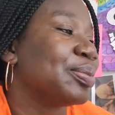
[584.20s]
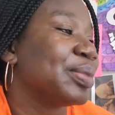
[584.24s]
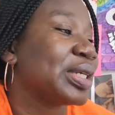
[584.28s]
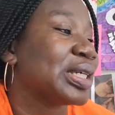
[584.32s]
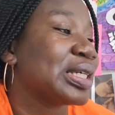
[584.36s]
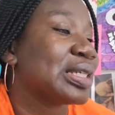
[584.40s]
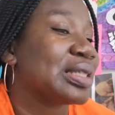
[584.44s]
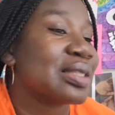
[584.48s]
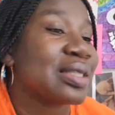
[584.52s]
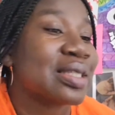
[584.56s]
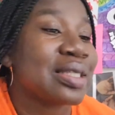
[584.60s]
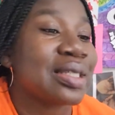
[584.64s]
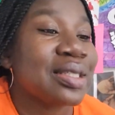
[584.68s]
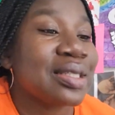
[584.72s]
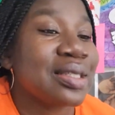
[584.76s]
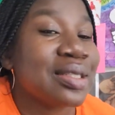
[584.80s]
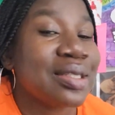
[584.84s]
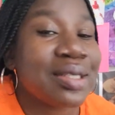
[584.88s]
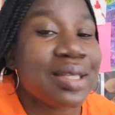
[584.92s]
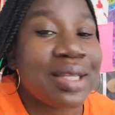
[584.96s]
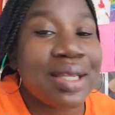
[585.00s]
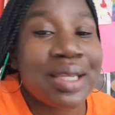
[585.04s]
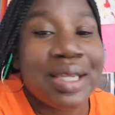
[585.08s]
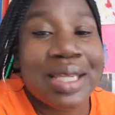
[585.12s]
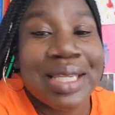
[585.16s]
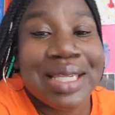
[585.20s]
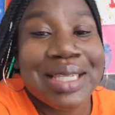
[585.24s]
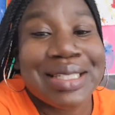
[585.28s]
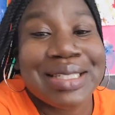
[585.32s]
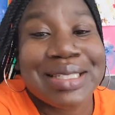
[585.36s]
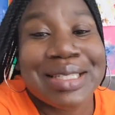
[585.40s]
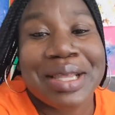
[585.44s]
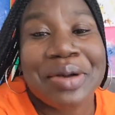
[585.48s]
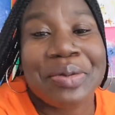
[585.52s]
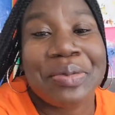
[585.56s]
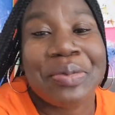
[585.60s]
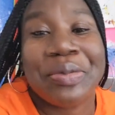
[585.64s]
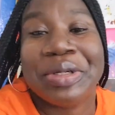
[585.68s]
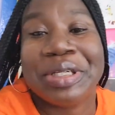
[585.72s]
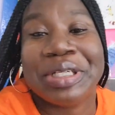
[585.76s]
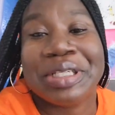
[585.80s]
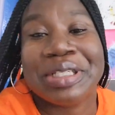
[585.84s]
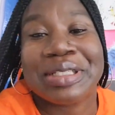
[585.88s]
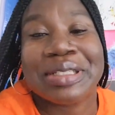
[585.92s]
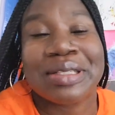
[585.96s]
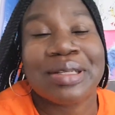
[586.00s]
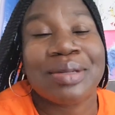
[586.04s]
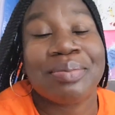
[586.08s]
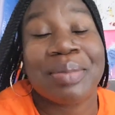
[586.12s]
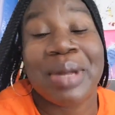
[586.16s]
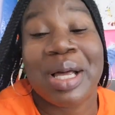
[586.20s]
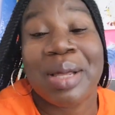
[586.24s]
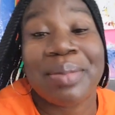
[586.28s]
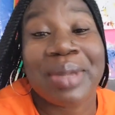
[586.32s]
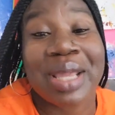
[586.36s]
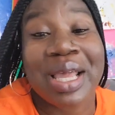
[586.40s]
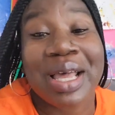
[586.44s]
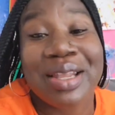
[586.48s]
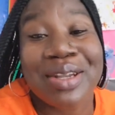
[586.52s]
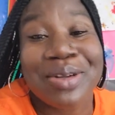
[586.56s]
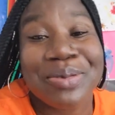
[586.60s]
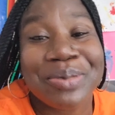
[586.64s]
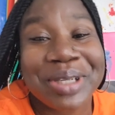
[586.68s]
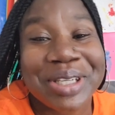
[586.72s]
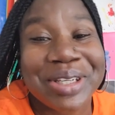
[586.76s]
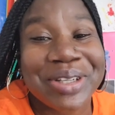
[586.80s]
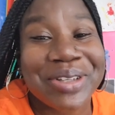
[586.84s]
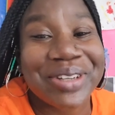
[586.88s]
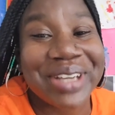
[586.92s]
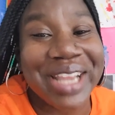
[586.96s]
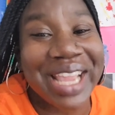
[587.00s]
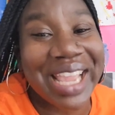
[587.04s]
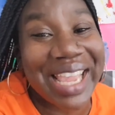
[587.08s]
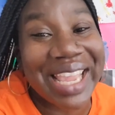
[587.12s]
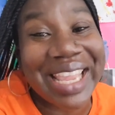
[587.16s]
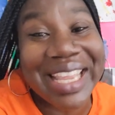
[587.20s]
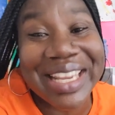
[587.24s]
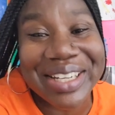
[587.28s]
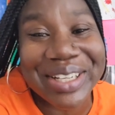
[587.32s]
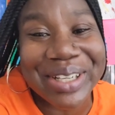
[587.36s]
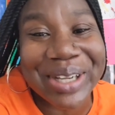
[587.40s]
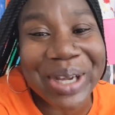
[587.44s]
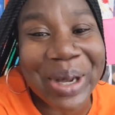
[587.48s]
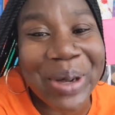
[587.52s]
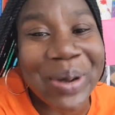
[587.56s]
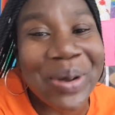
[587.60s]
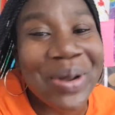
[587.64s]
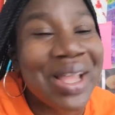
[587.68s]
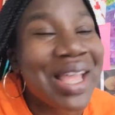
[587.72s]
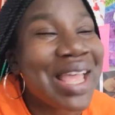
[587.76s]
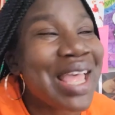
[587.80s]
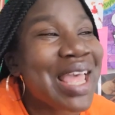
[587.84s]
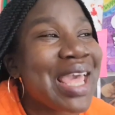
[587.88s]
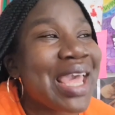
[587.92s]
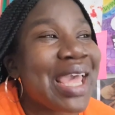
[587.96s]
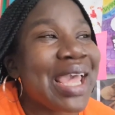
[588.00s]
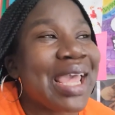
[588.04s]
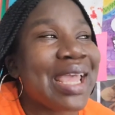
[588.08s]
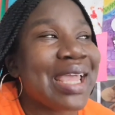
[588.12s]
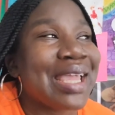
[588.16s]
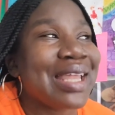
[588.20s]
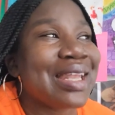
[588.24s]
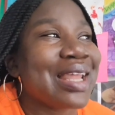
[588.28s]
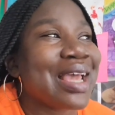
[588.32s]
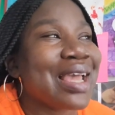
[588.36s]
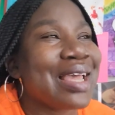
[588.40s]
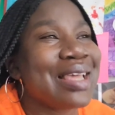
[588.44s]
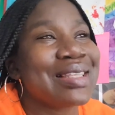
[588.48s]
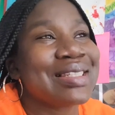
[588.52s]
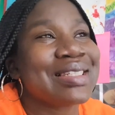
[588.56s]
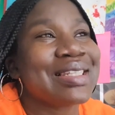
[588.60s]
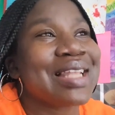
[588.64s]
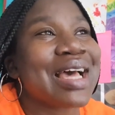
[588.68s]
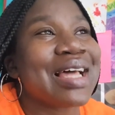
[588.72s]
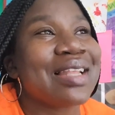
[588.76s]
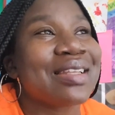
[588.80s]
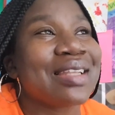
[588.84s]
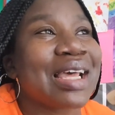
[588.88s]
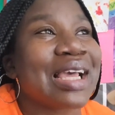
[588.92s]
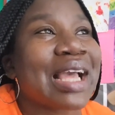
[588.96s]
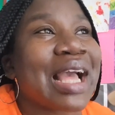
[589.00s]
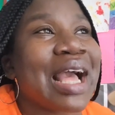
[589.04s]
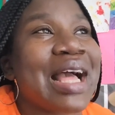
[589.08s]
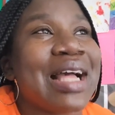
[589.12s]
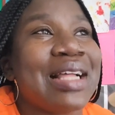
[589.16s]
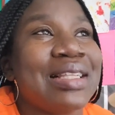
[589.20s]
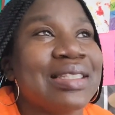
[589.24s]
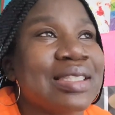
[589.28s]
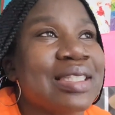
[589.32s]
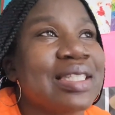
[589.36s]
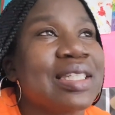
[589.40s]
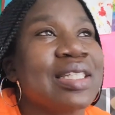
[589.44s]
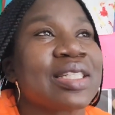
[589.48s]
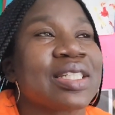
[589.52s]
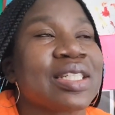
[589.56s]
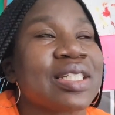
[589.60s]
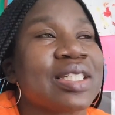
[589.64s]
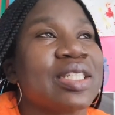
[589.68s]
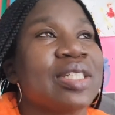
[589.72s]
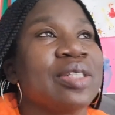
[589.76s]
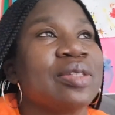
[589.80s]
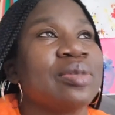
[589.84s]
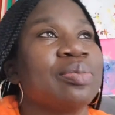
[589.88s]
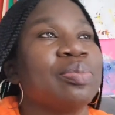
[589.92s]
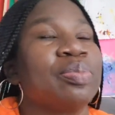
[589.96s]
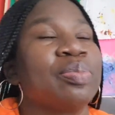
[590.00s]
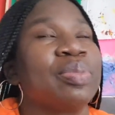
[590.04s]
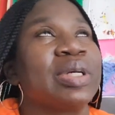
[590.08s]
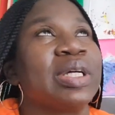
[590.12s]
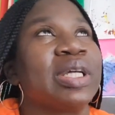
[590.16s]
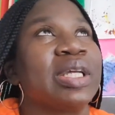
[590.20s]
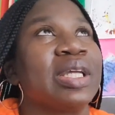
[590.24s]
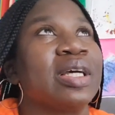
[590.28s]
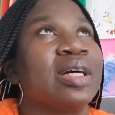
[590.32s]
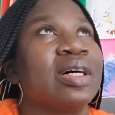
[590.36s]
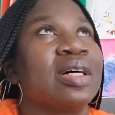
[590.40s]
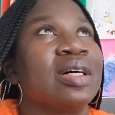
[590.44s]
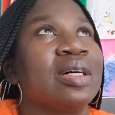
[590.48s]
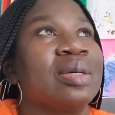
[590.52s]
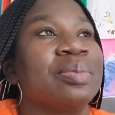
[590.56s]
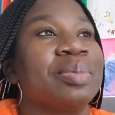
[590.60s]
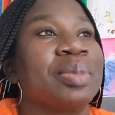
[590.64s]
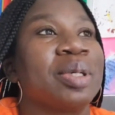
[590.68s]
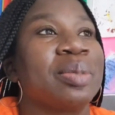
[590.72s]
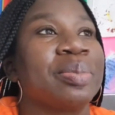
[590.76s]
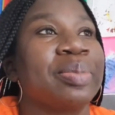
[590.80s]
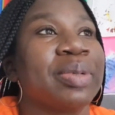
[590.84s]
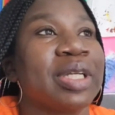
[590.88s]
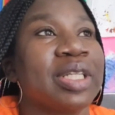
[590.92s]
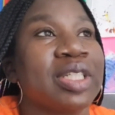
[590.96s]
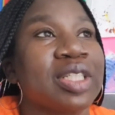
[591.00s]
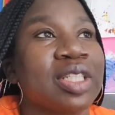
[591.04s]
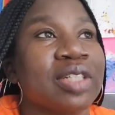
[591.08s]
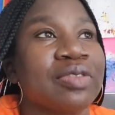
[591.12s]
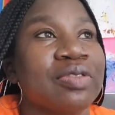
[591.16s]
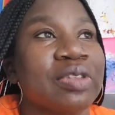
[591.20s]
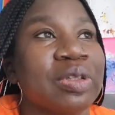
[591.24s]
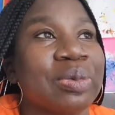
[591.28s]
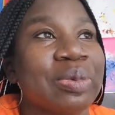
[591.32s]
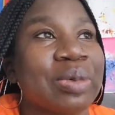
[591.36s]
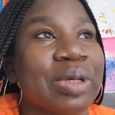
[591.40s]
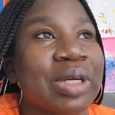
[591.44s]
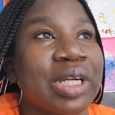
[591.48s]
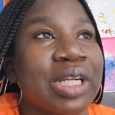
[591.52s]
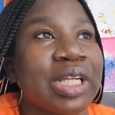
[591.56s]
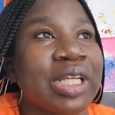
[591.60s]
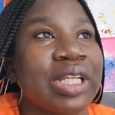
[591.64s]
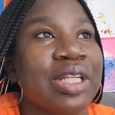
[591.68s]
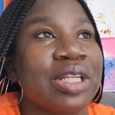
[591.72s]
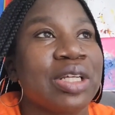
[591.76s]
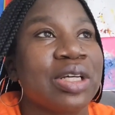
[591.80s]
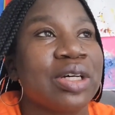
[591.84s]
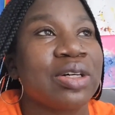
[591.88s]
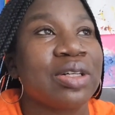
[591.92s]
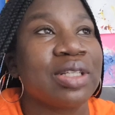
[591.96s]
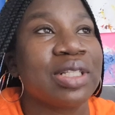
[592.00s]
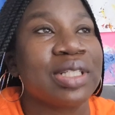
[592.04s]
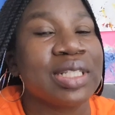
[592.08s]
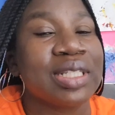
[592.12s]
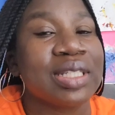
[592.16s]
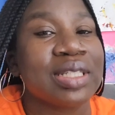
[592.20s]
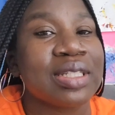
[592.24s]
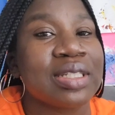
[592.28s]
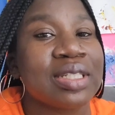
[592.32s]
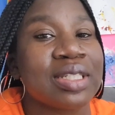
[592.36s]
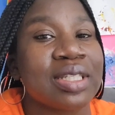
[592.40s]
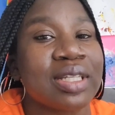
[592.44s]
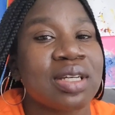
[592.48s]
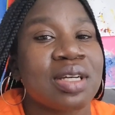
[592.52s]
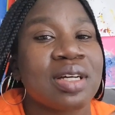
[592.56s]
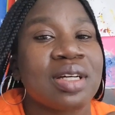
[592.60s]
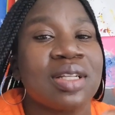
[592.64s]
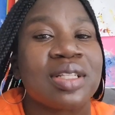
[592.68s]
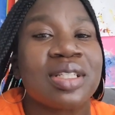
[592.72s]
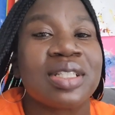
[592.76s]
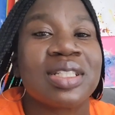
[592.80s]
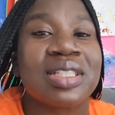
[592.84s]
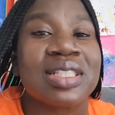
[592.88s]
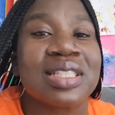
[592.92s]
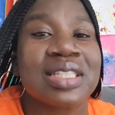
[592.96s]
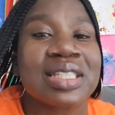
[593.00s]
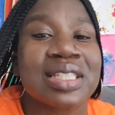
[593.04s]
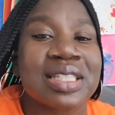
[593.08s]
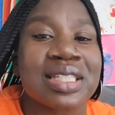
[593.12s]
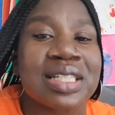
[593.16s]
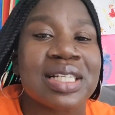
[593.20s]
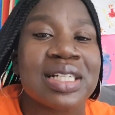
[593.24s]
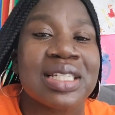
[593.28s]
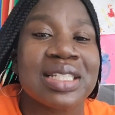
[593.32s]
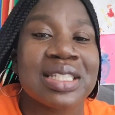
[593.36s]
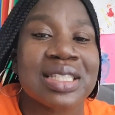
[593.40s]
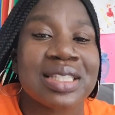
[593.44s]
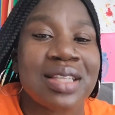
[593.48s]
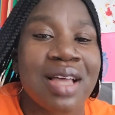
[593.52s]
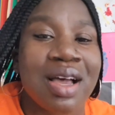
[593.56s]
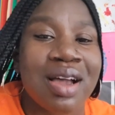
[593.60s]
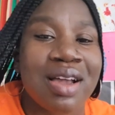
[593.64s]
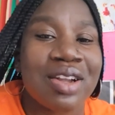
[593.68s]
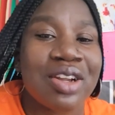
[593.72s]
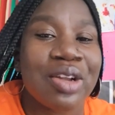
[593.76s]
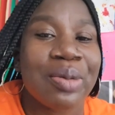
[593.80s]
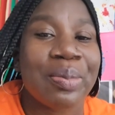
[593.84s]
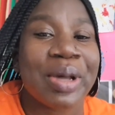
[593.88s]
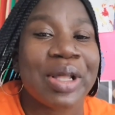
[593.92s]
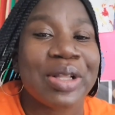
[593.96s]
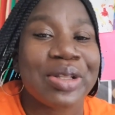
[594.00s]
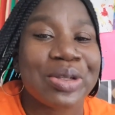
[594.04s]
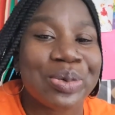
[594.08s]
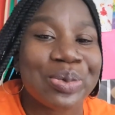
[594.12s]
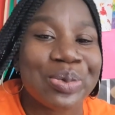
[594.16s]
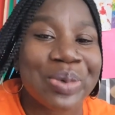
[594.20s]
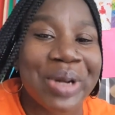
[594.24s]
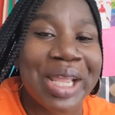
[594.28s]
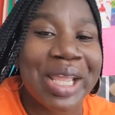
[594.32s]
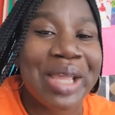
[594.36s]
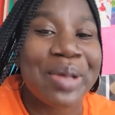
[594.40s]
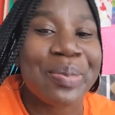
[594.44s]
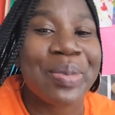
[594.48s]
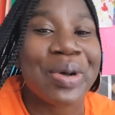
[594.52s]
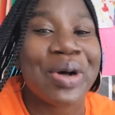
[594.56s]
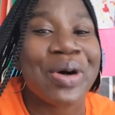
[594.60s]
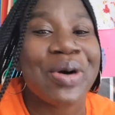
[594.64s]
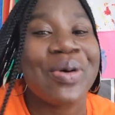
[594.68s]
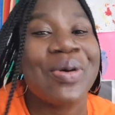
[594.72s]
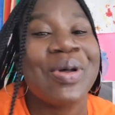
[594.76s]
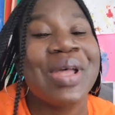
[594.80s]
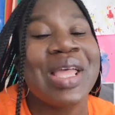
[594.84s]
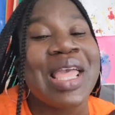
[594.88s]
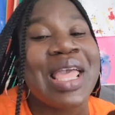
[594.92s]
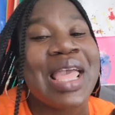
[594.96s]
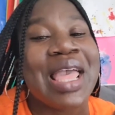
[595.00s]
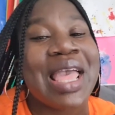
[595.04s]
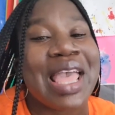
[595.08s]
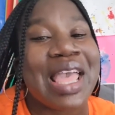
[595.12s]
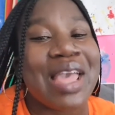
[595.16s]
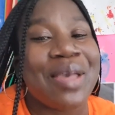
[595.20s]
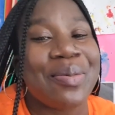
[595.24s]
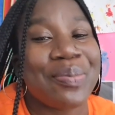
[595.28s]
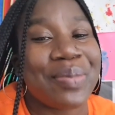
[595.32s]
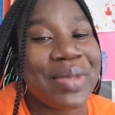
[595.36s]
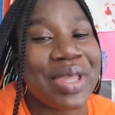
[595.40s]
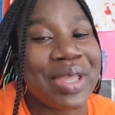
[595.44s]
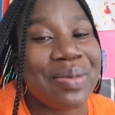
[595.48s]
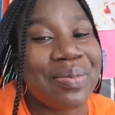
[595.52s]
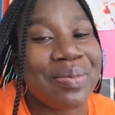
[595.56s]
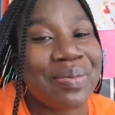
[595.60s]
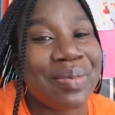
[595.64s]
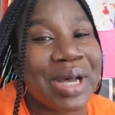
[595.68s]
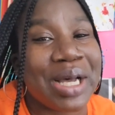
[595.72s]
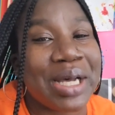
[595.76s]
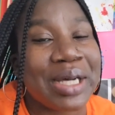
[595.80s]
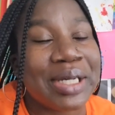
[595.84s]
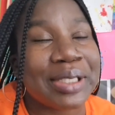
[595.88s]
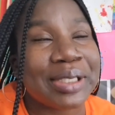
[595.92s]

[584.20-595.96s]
because he's now wanting to, mommy, how do we create indigo? And it's not like I intentionally put up a picture of the word indigo and this is the color. It's just us talking about the rainbow and me